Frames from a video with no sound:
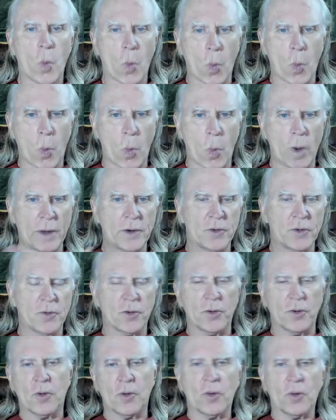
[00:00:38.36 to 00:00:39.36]

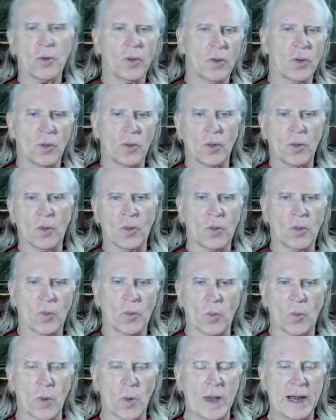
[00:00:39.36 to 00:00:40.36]
wonder
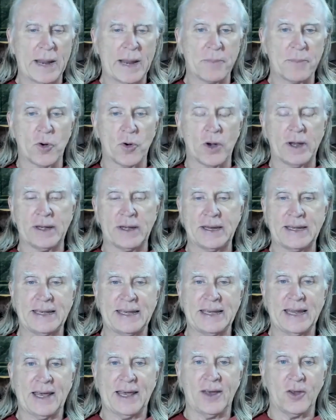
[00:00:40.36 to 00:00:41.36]
when I'm going to
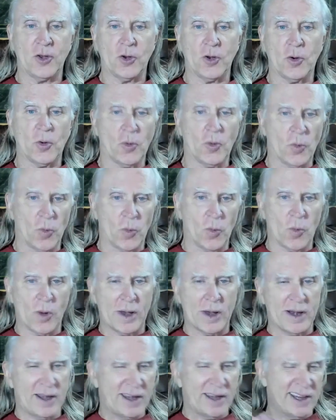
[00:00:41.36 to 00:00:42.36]
tell you
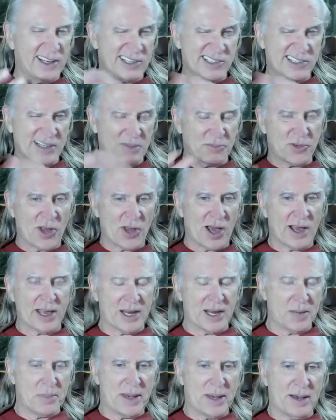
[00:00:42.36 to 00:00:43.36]
what it is I'm
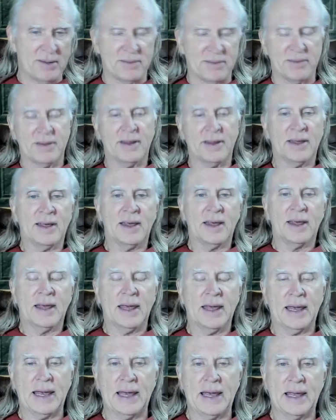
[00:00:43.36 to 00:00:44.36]
talking about.
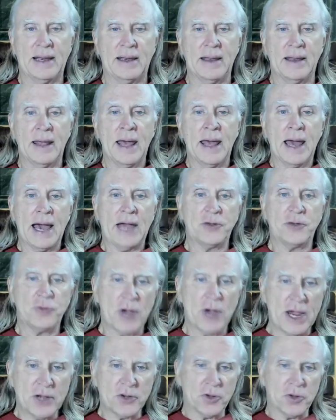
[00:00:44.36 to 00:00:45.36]
And I
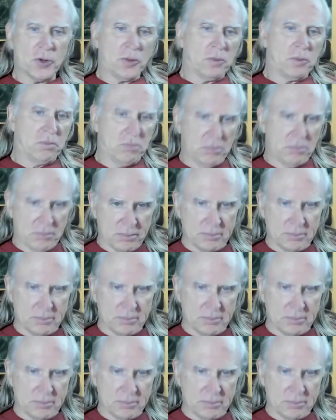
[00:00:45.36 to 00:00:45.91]
try to